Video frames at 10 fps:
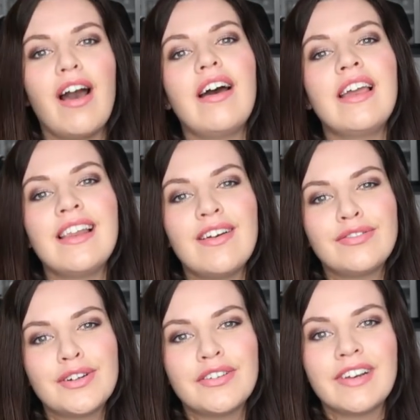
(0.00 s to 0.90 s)
I
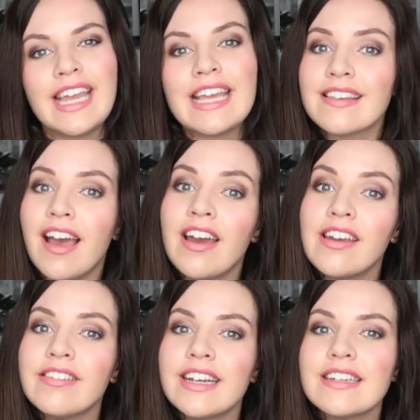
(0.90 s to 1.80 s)
love Rory. It's
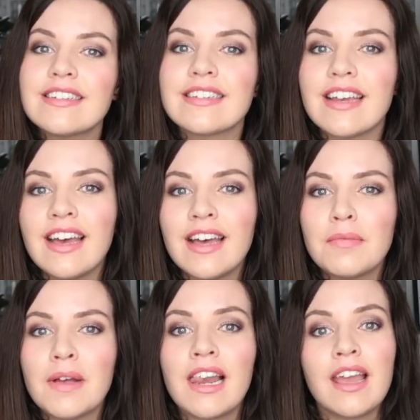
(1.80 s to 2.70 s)
Irish,
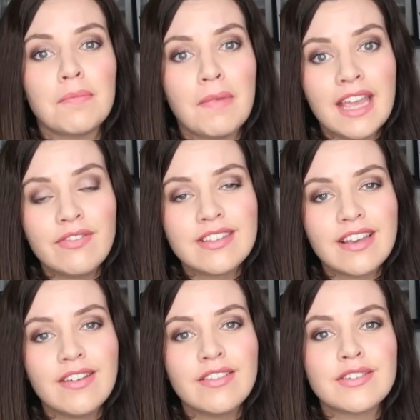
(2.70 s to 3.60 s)
like Maeve is
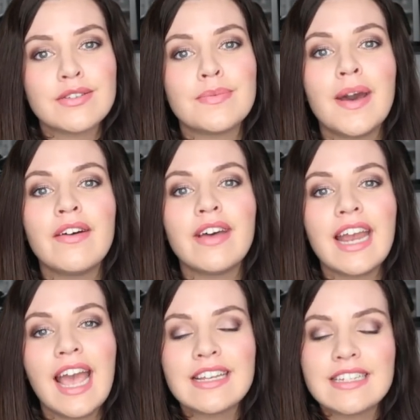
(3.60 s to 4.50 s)
Irish as well, and
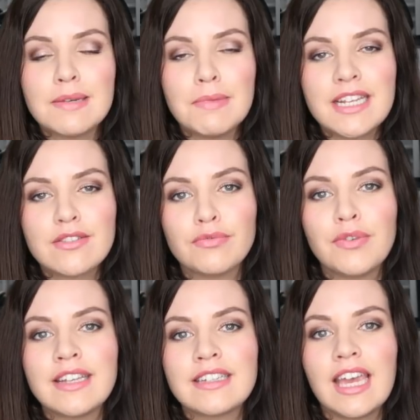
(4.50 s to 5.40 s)
it actually means
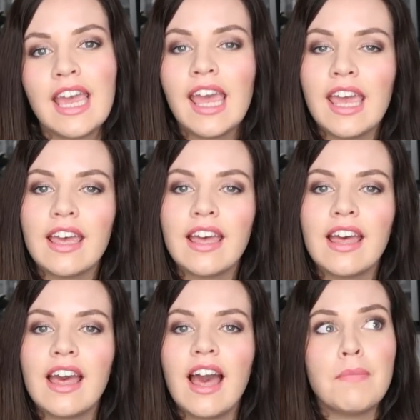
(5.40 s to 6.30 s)
Red King.
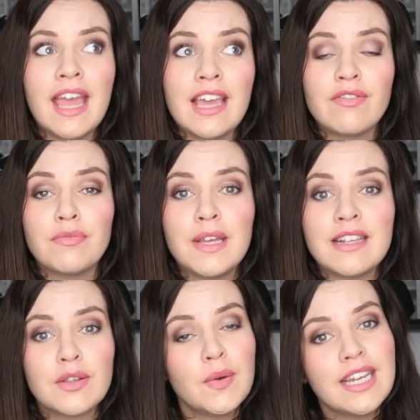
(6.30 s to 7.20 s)
Maeve
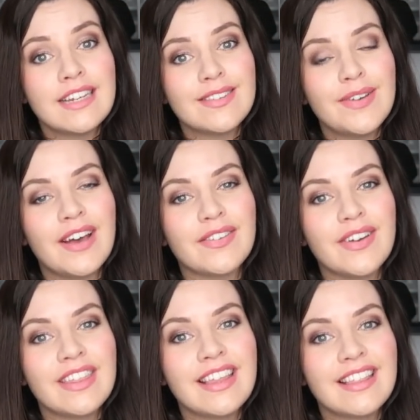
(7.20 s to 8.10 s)
means Queen as well, so
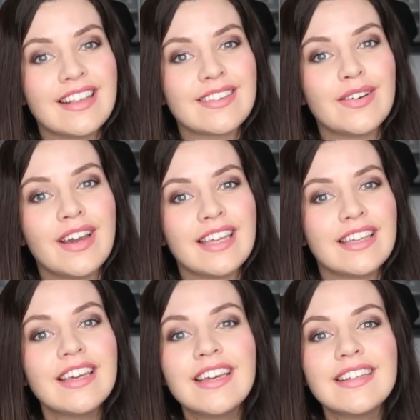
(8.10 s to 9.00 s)
I think that's
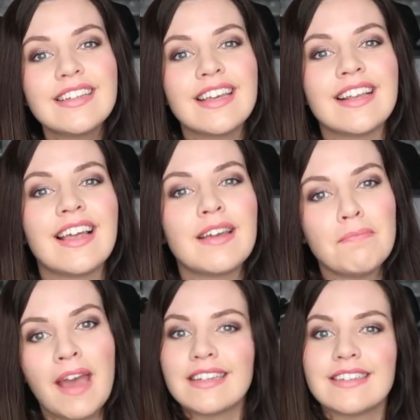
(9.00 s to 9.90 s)
quite good. It like
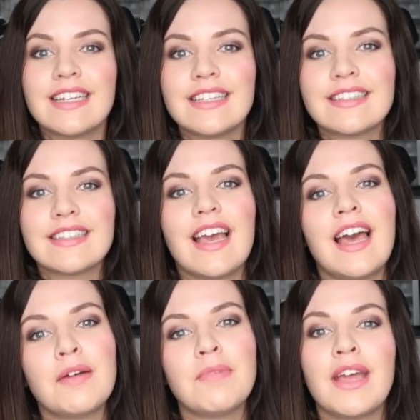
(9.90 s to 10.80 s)
matches
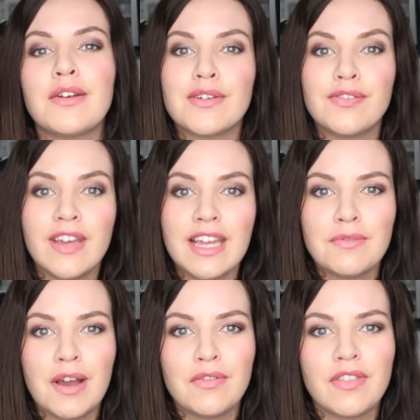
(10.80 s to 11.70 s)
and it would fit
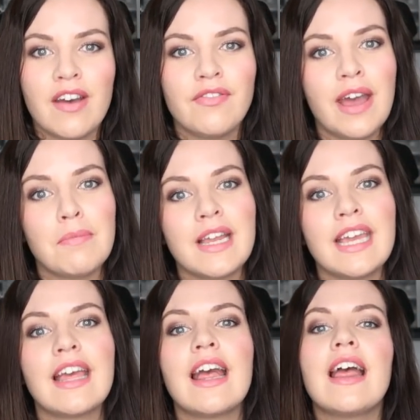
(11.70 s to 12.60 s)
in well with our family.